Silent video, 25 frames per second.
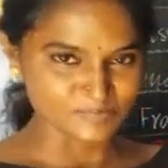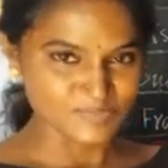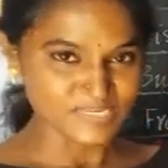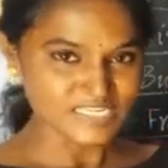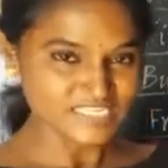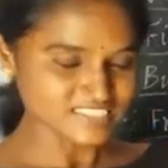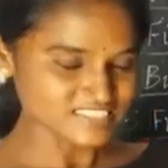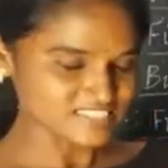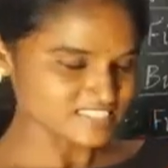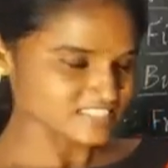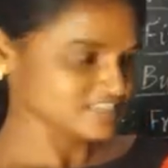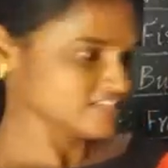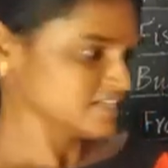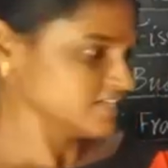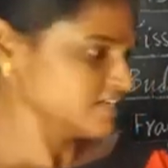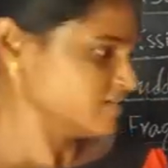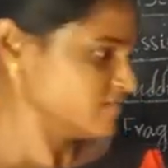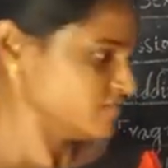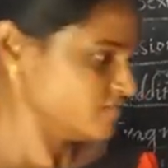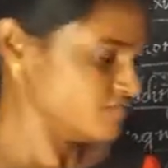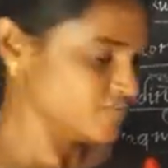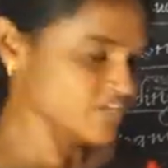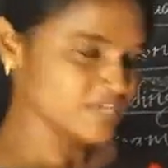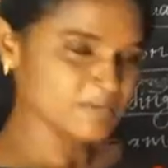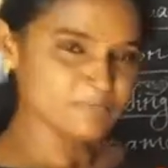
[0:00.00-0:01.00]
Means
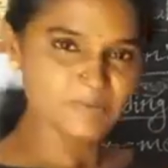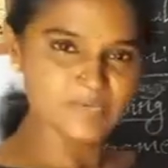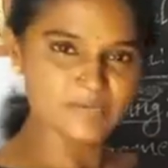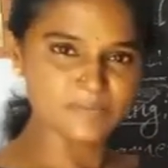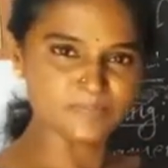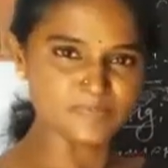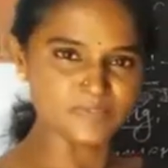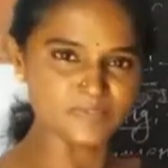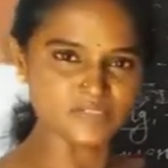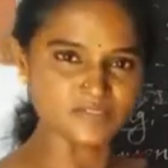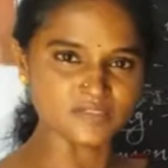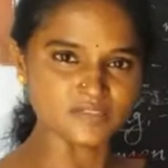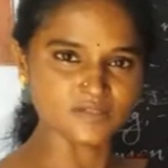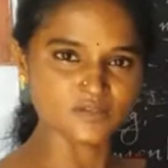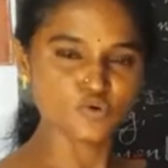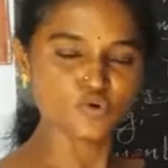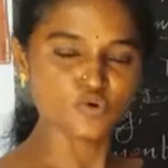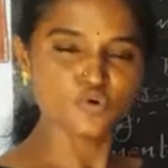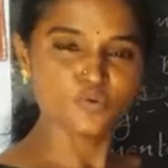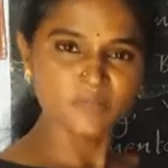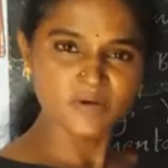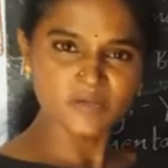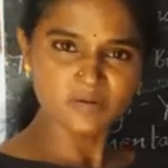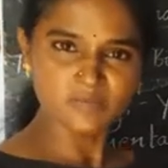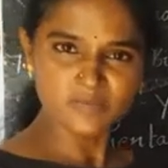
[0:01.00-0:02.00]
we people,
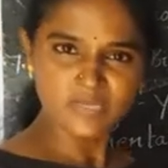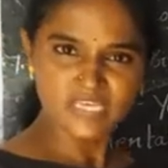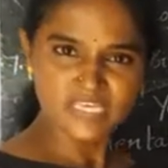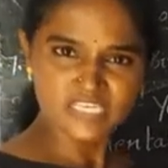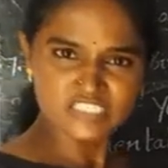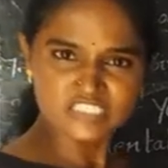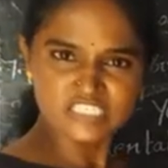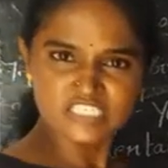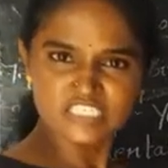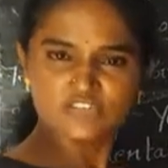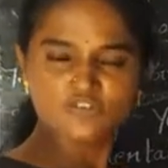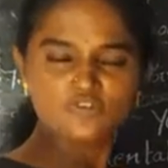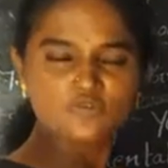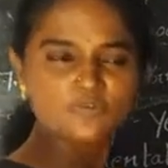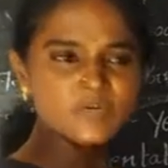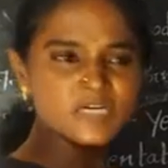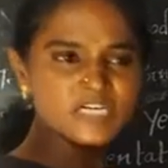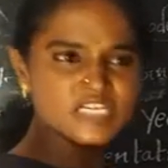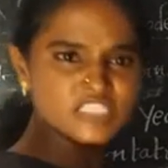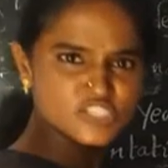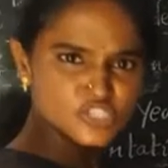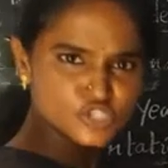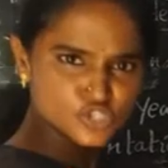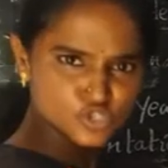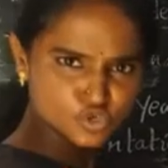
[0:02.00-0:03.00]
human beings give
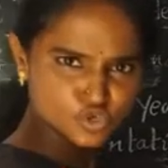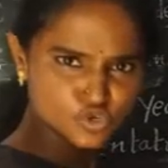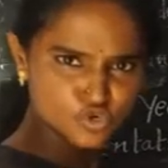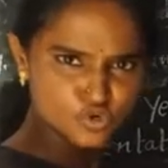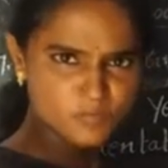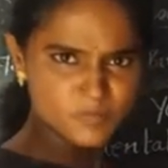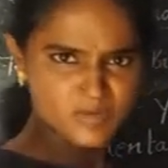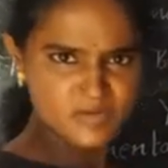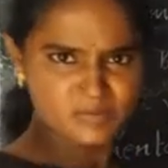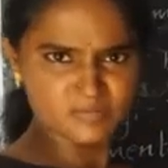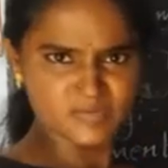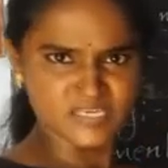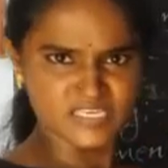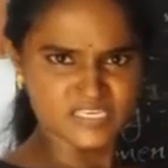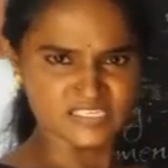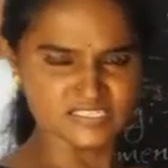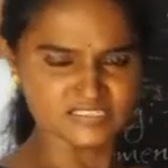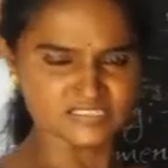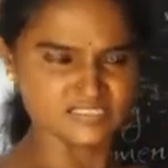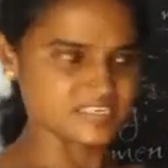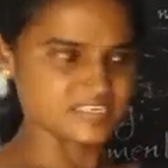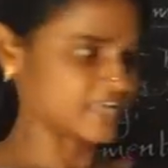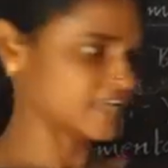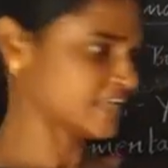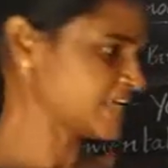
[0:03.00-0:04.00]
birth to human beings.